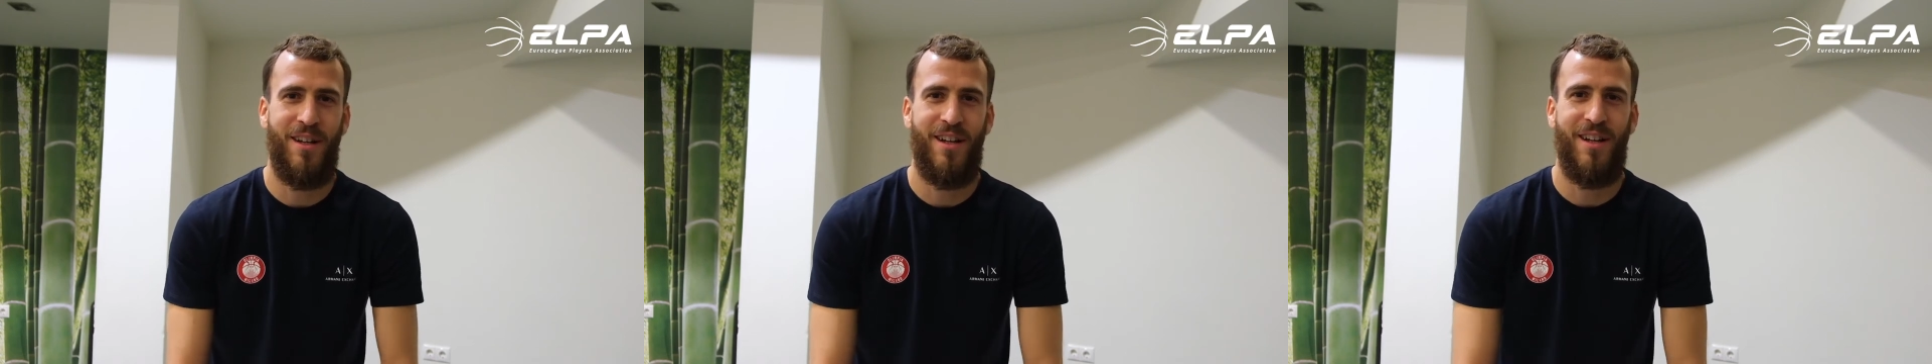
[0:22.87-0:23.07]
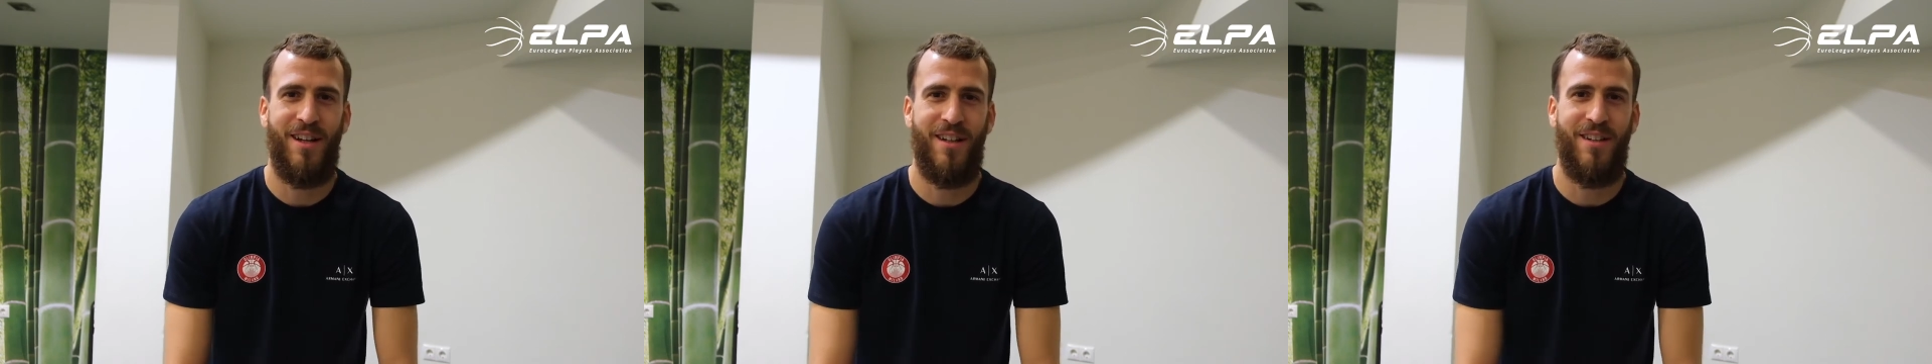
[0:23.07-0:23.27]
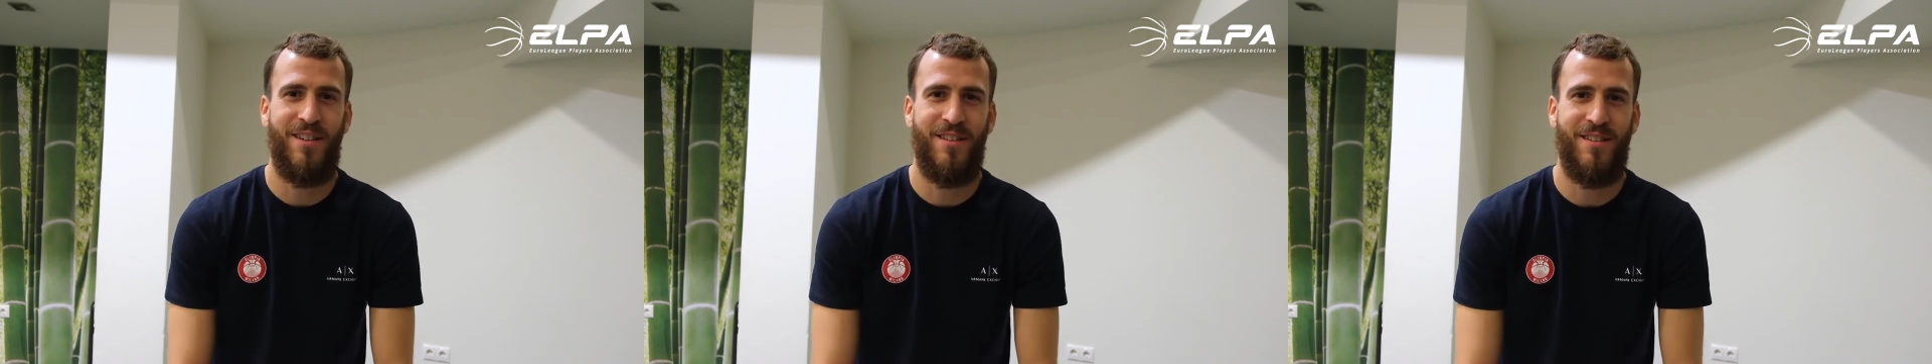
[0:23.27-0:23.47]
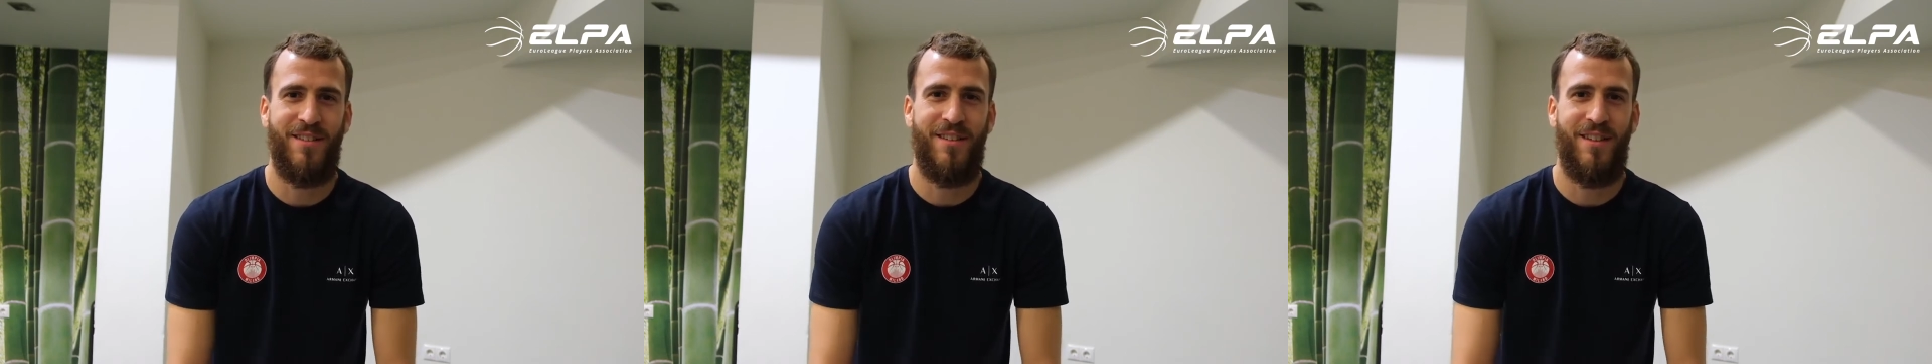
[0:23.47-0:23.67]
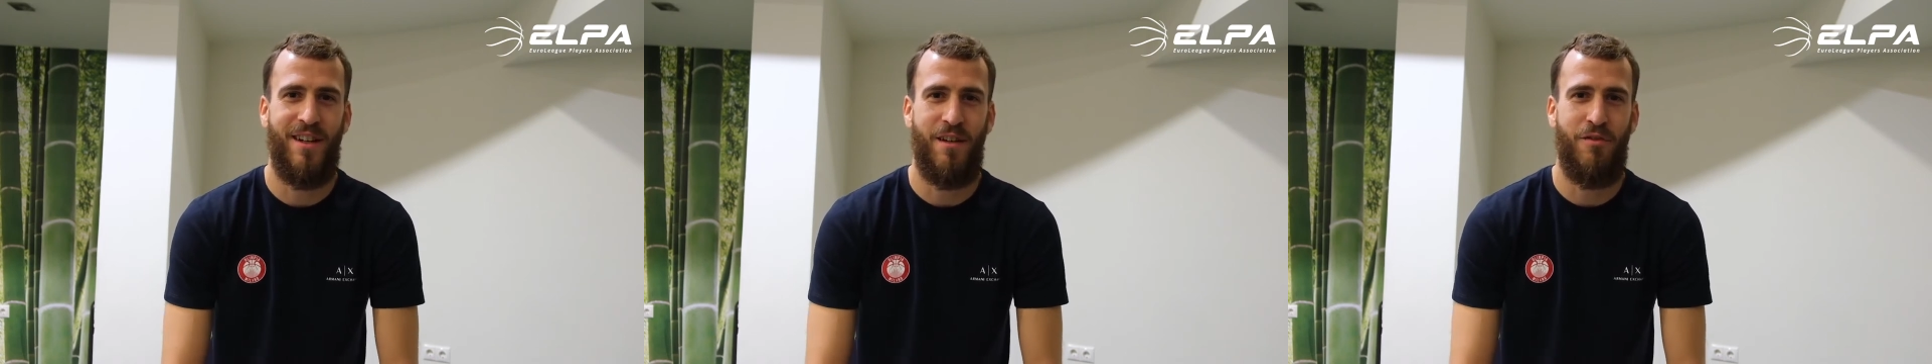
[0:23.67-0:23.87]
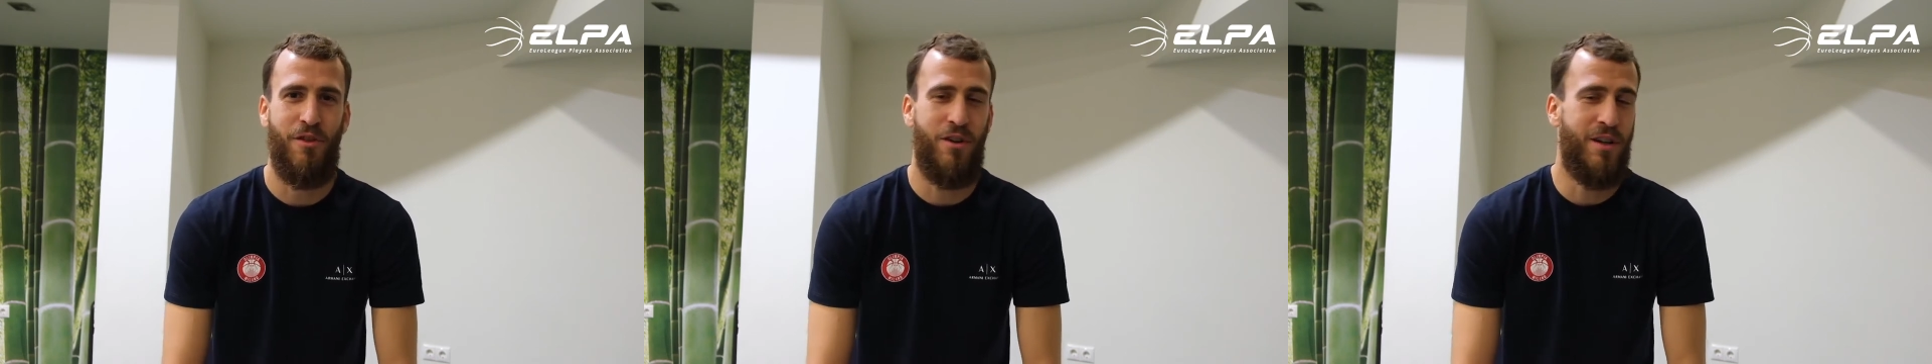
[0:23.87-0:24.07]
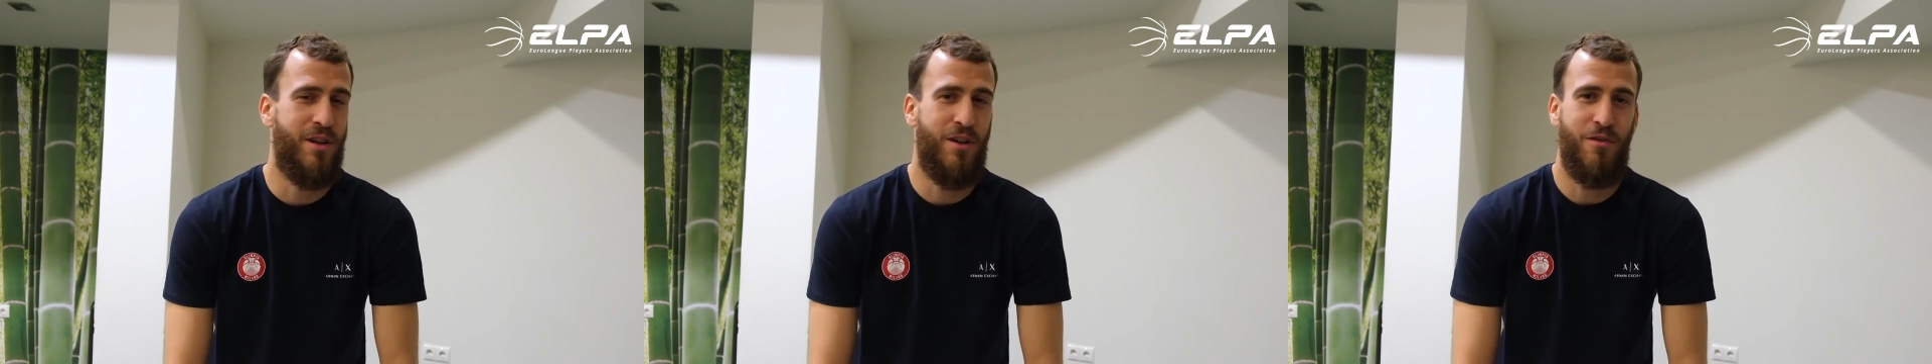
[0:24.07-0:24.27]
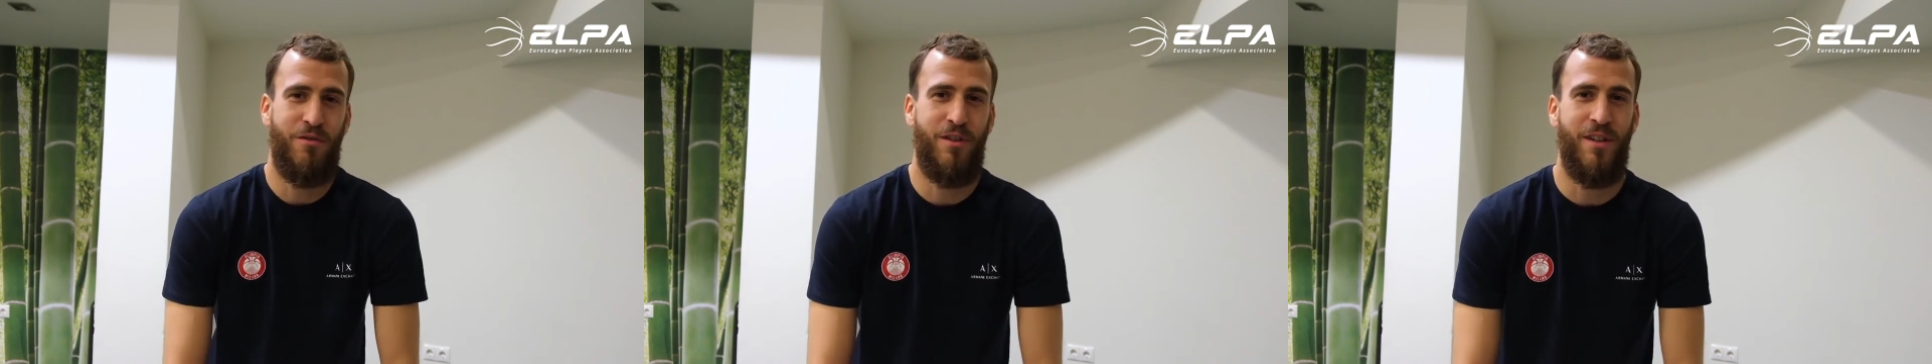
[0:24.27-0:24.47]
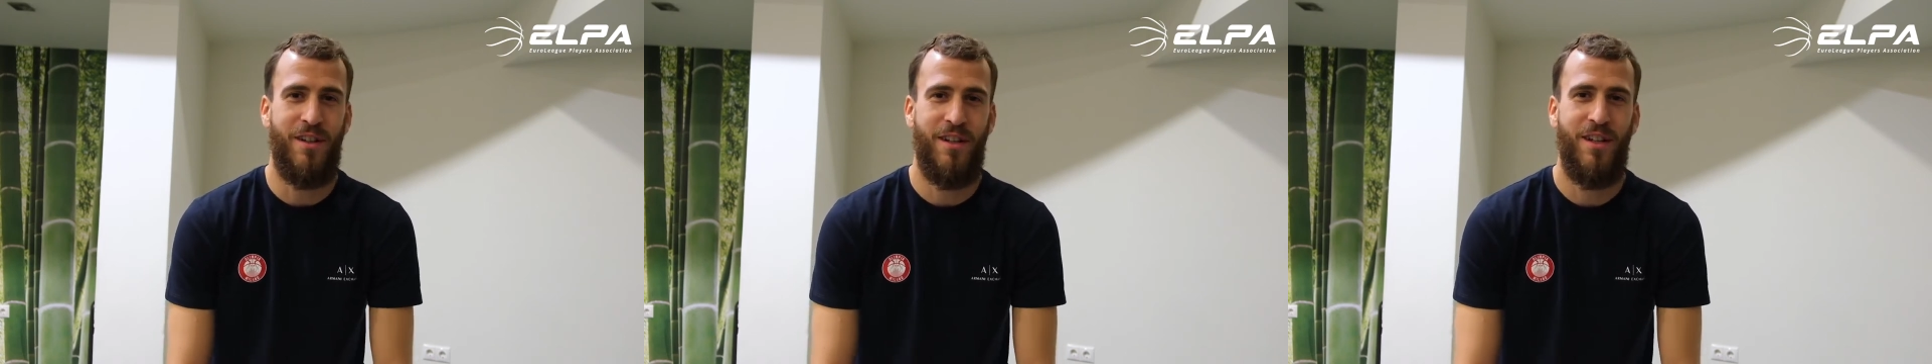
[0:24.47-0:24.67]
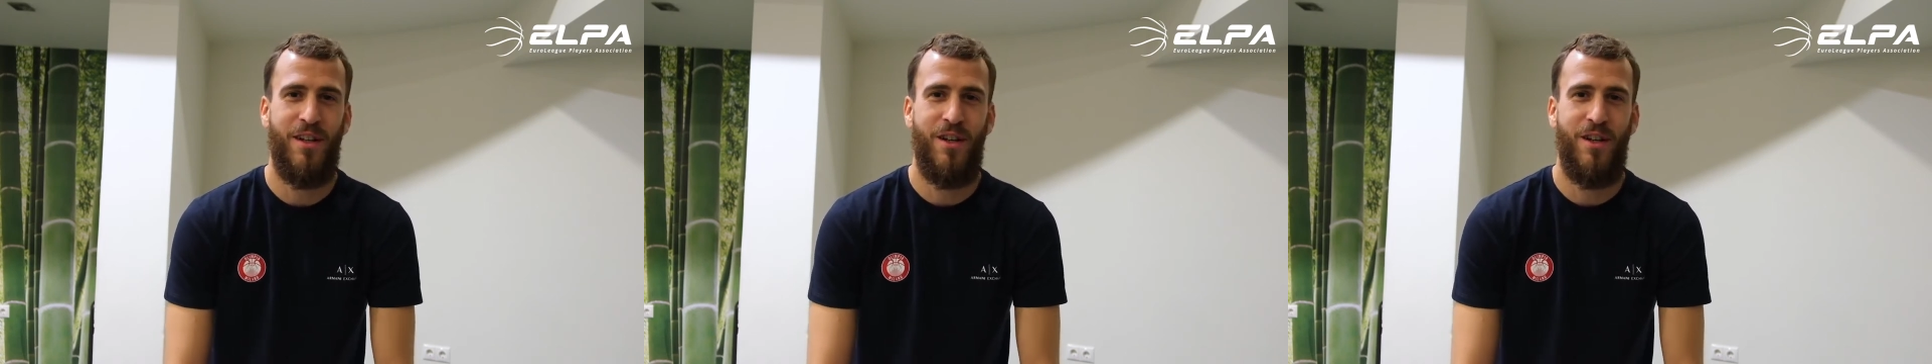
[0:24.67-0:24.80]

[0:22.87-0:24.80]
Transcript: and I fall in love with